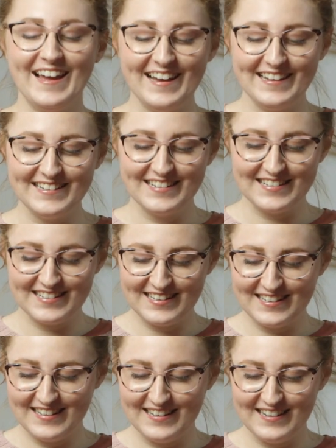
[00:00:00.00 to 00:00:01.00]
And
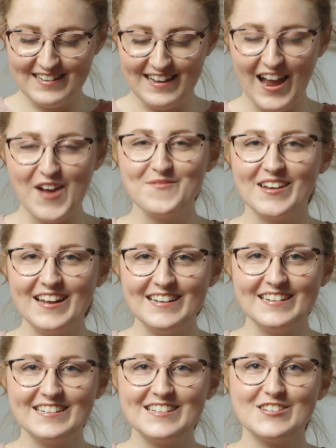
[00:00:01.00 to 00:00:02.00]
I'm
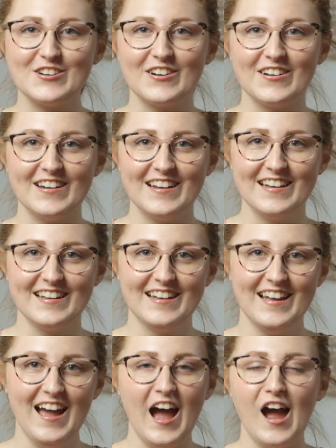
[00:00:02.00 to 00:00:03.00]
not sure.
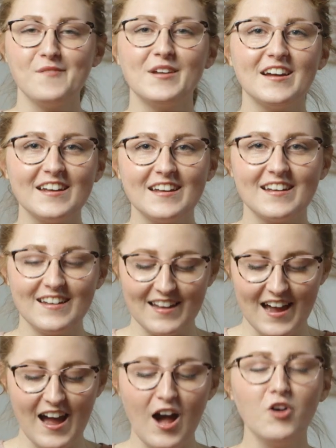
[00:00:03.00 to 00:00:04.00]

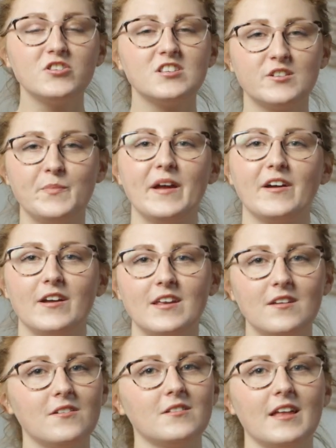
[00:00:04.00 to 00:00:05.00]
I'll spare
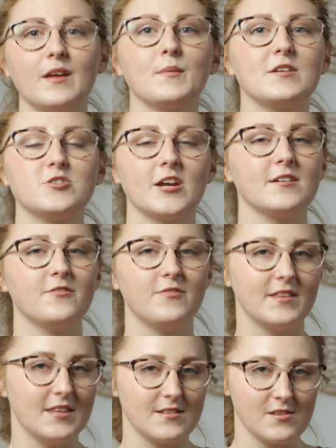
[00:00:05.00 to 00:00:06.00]
you like me trying to
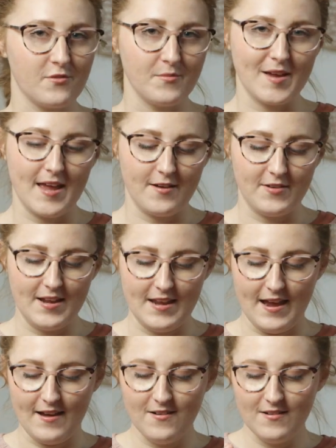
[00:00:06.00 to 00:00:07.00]
fit this over my head right
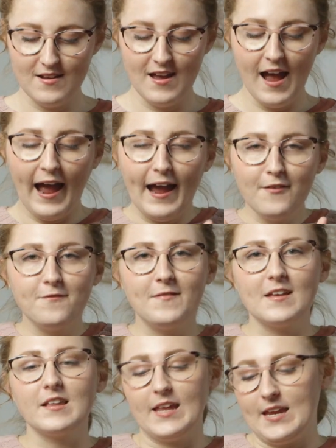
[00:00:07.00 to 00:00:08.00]
now. I
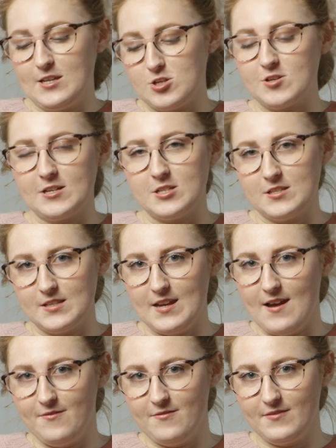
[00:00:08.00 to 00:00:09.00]
feel like it stretches
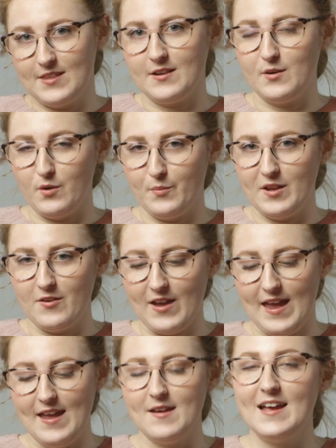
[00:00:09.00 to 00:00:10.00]
enough that it'll be
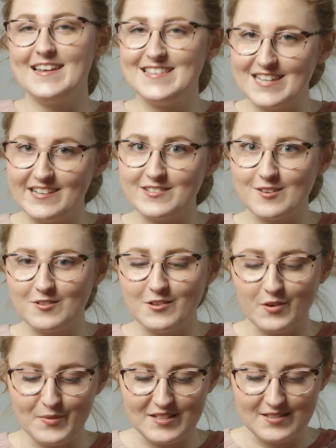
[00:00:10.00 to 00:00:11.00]
okay. It does look a
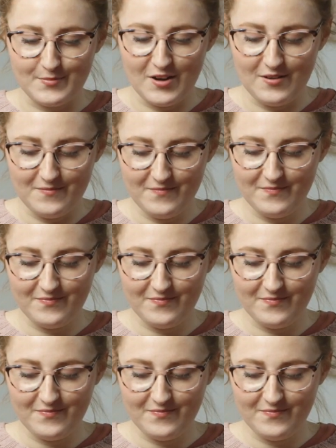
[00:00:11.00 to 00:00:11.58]
little bit small.